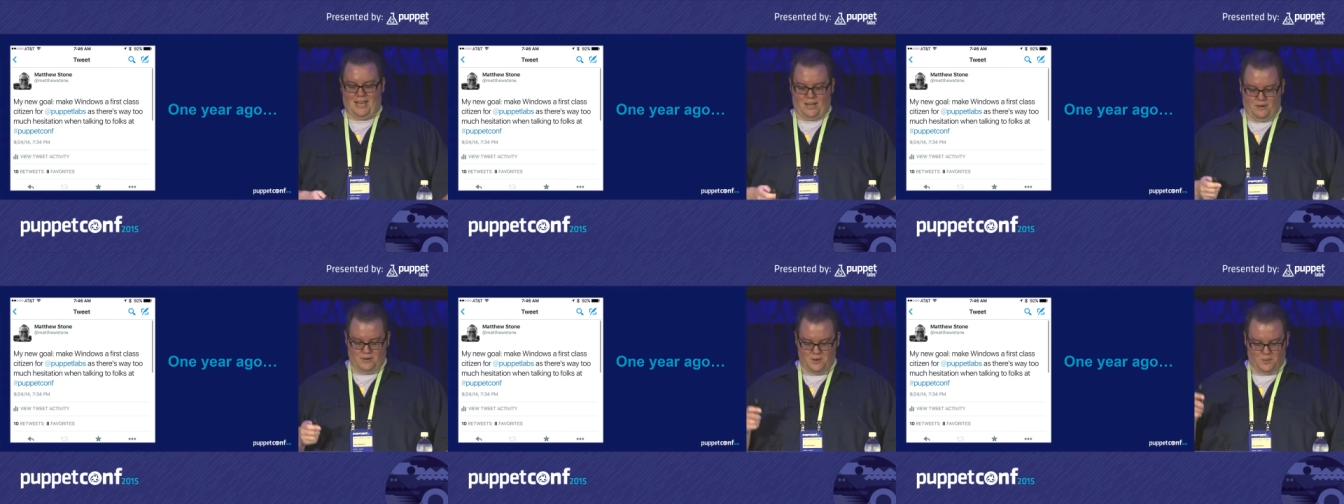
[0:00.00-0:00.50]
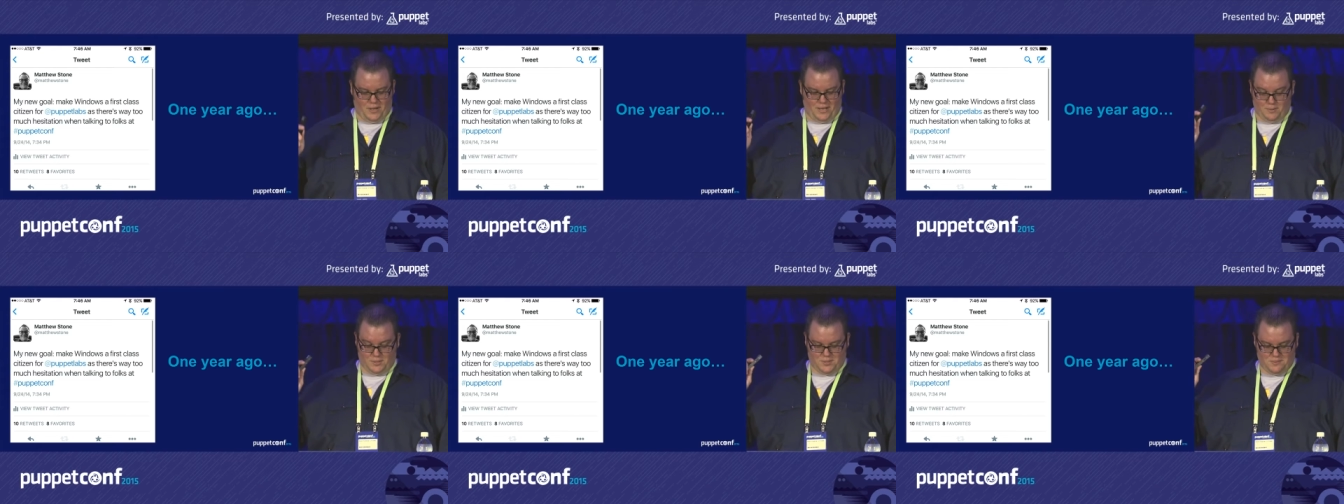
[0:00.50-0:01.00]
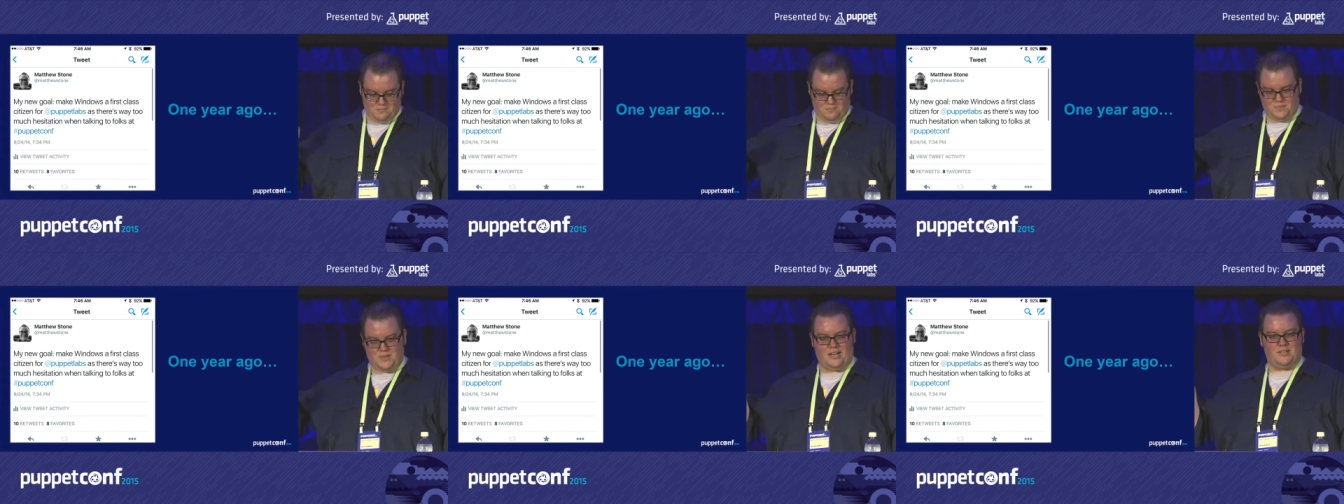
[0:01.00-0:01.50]
I don't know why it was,
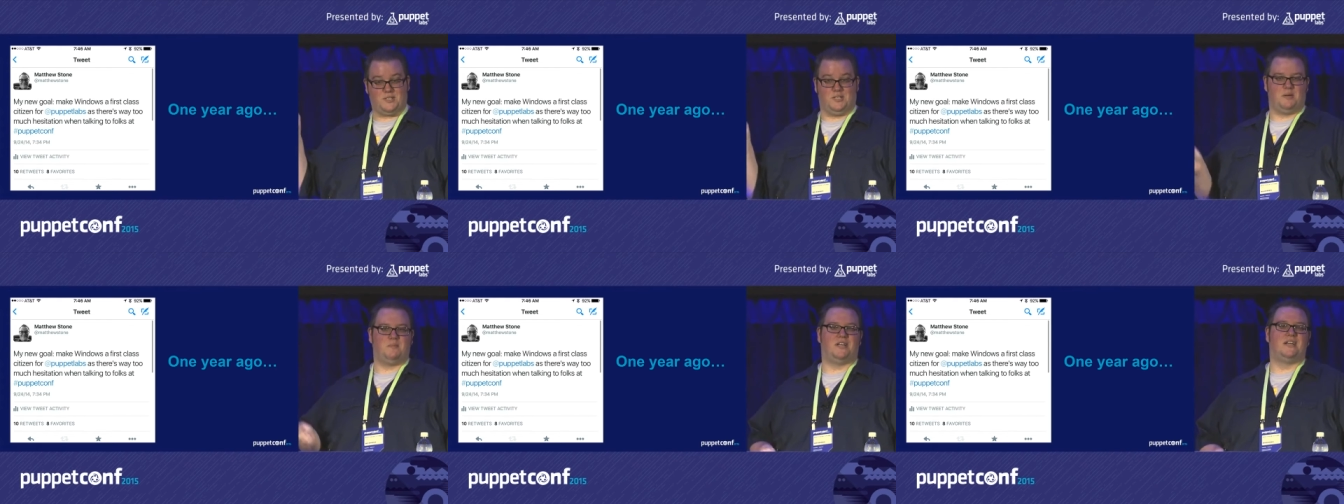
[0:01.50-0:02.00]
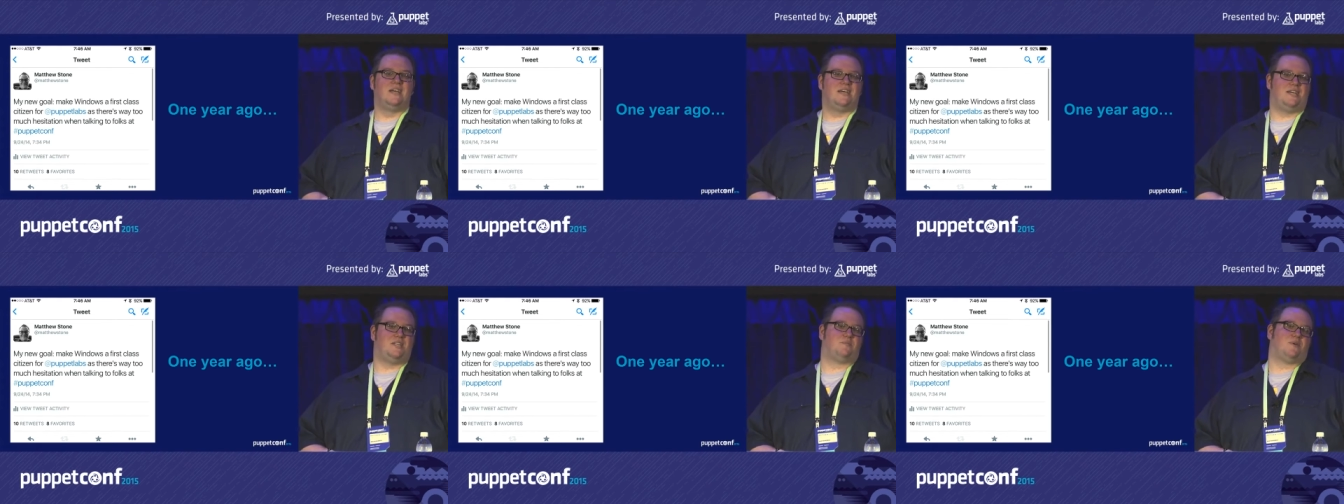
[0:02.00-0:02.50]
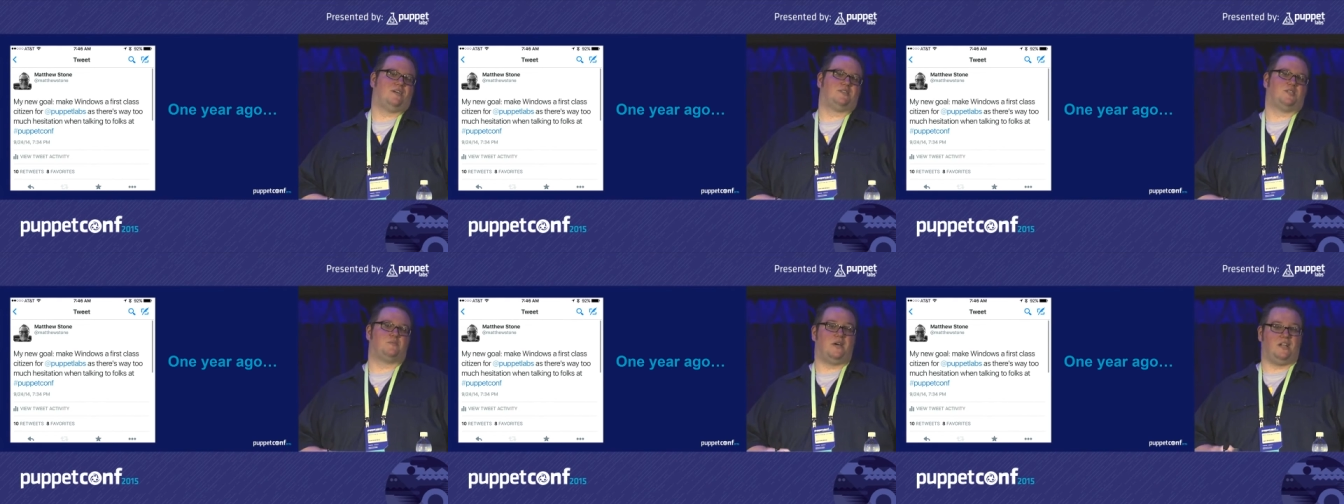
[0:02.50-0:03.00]
was kind of silly, but in the
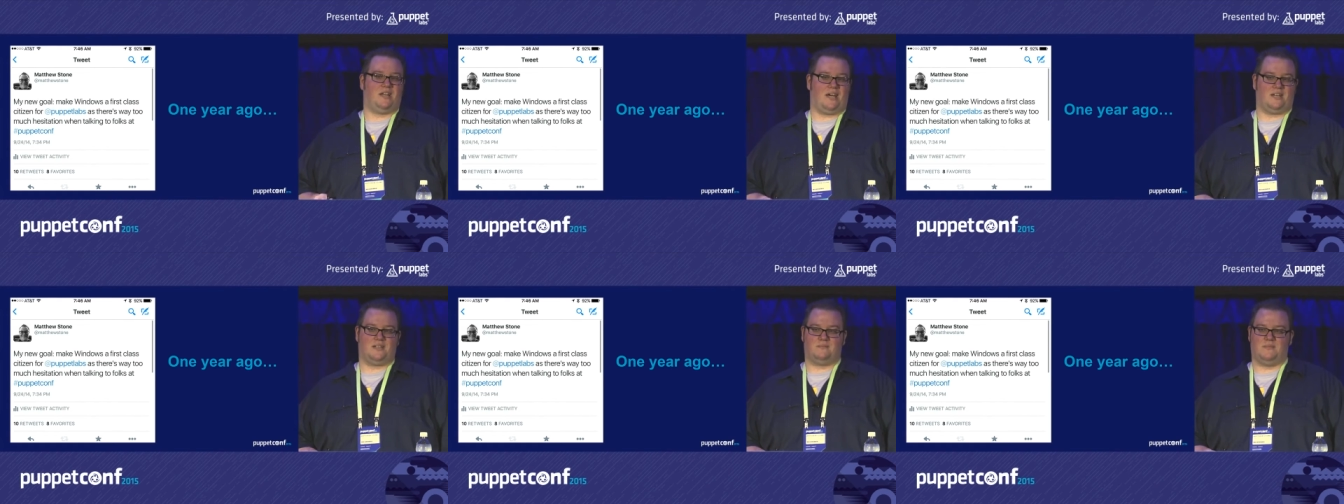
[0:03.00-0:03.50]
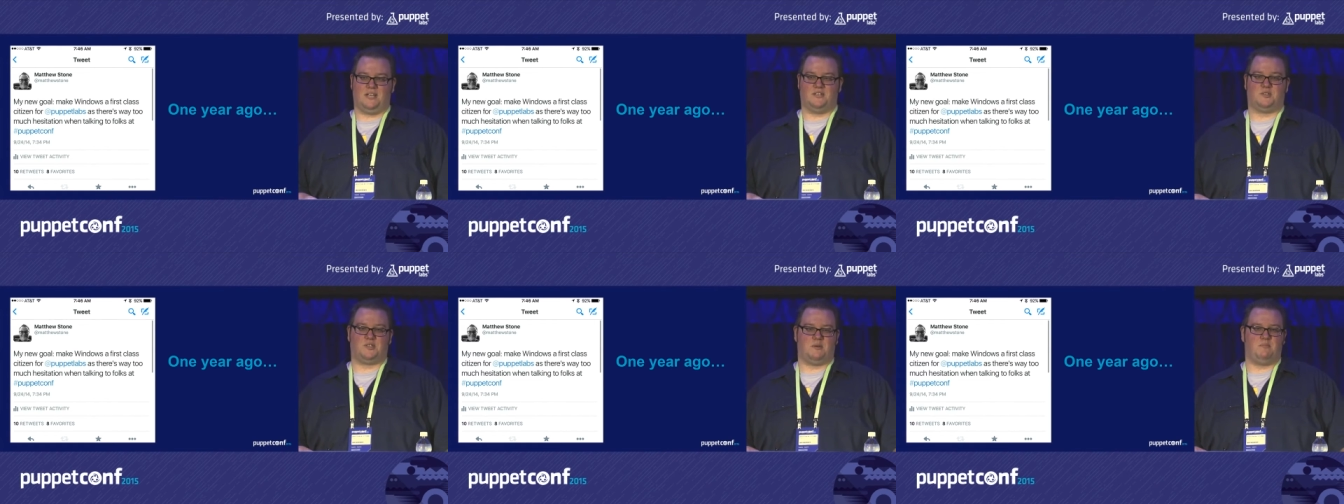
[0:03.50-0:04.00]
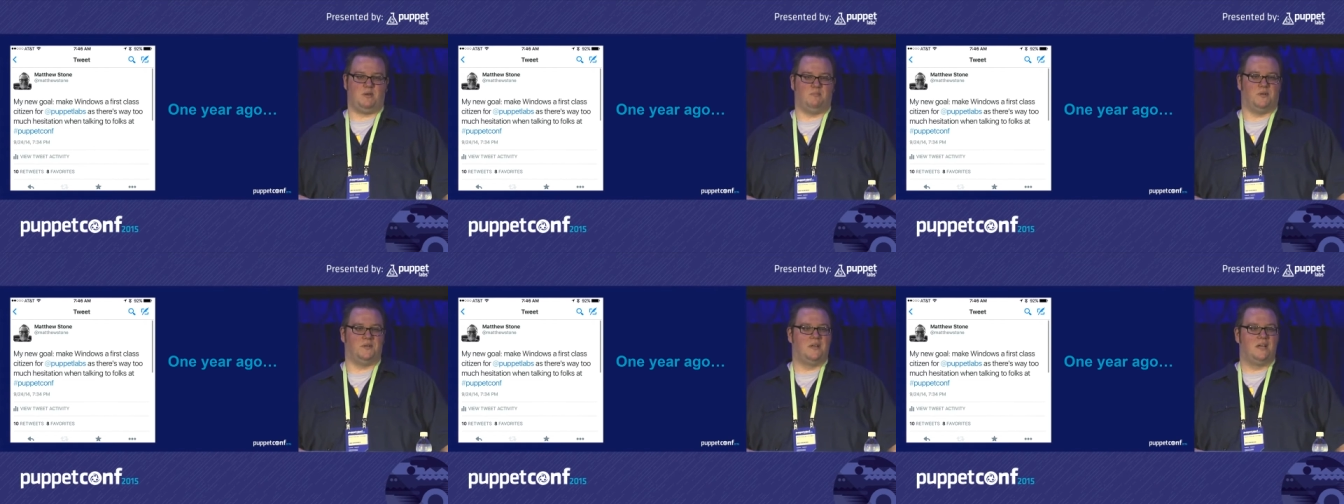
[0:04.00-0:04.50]
process met a lot of interesting
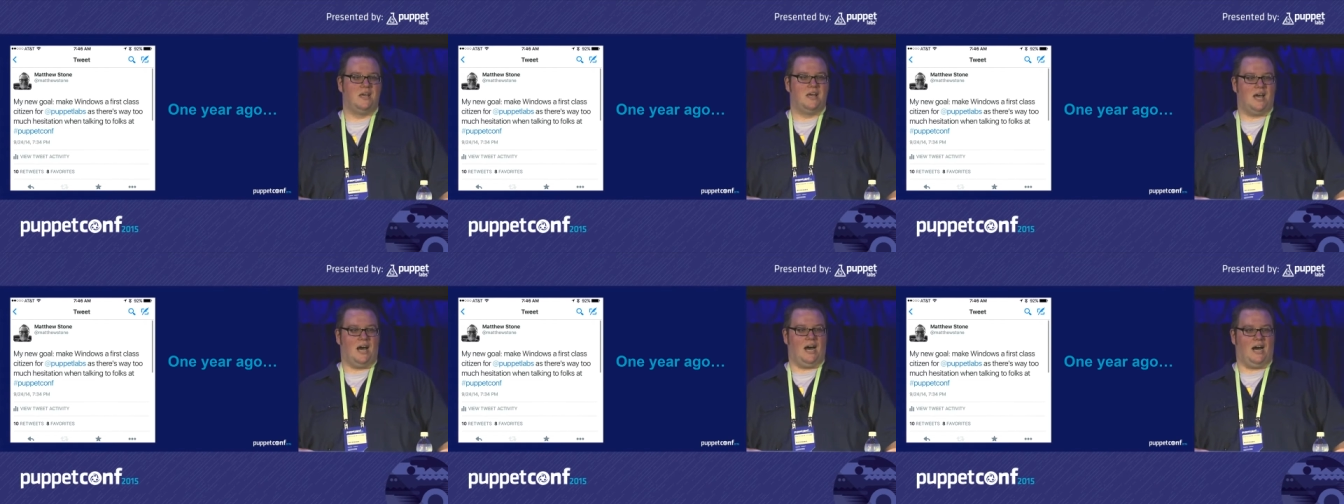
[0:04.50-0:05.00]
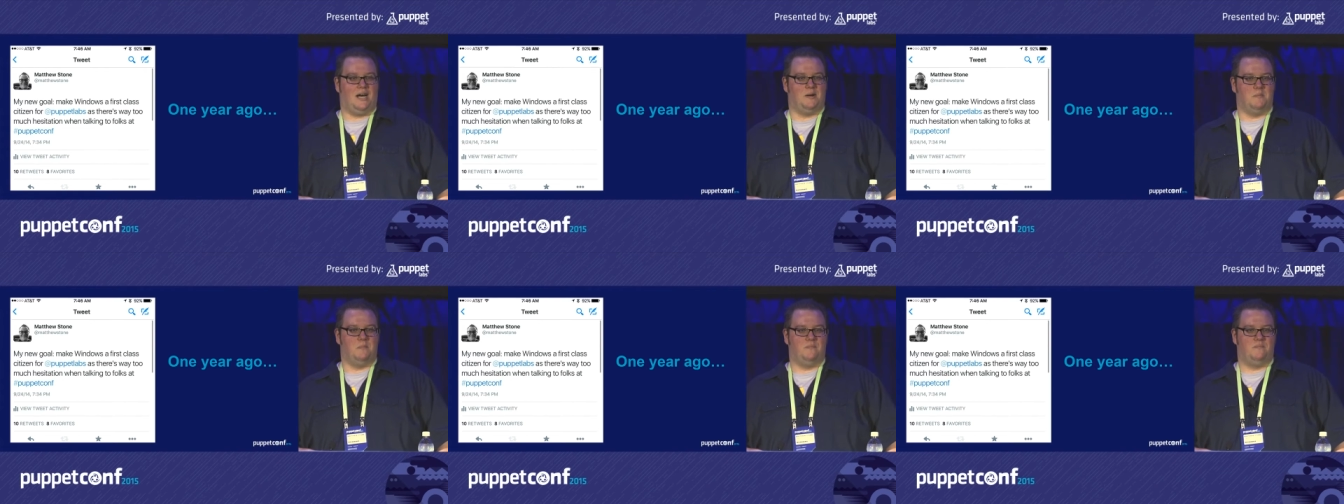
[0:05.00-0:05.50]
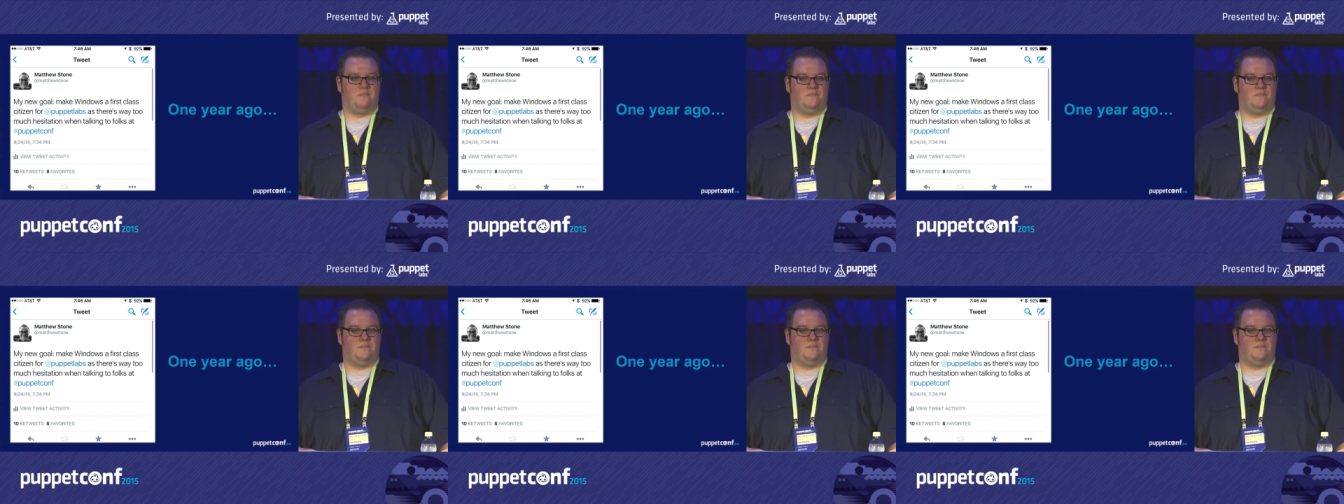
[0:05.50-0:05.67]
people um,